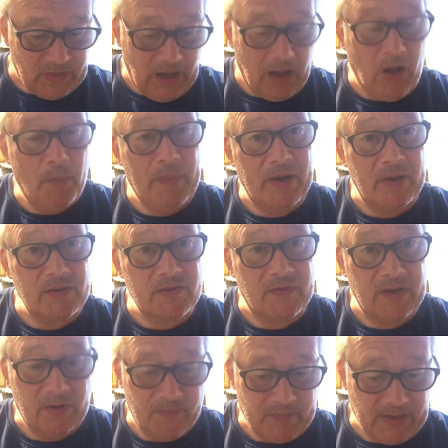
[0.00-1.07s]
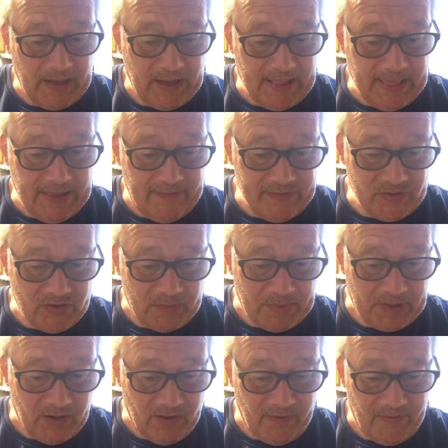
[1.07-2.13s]
I'll pose for you. I love
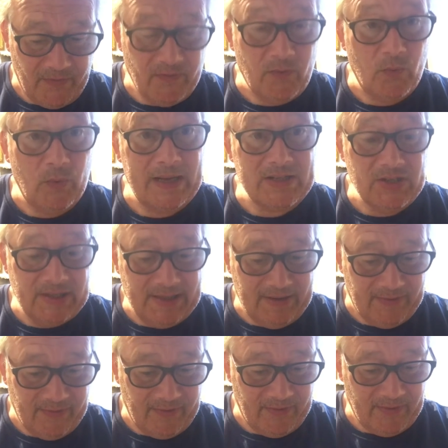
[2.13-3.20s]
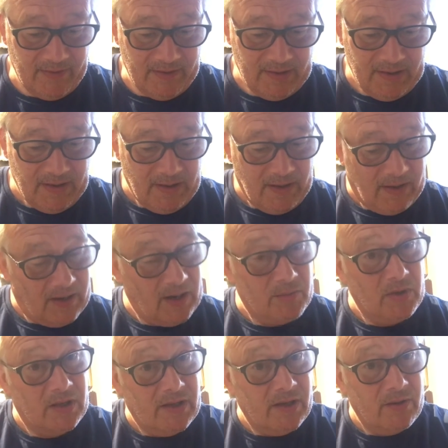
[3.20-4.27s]
stripping off. Where do you live? I'm
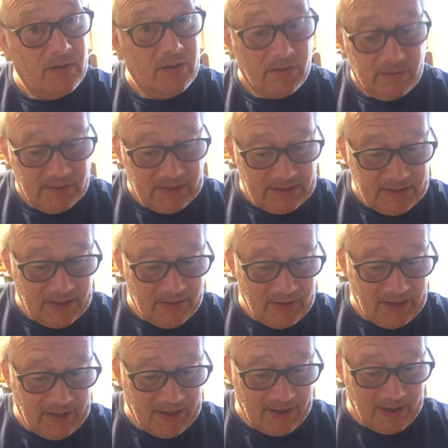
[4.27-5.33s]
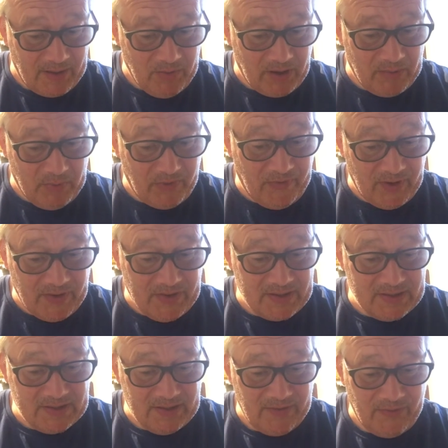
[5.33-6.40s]
not local. It's okay. I prefer
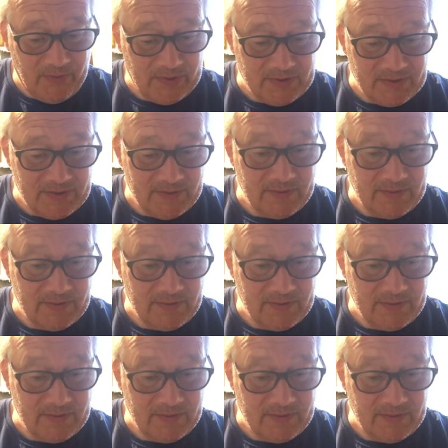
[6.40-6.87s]
these stiff ones.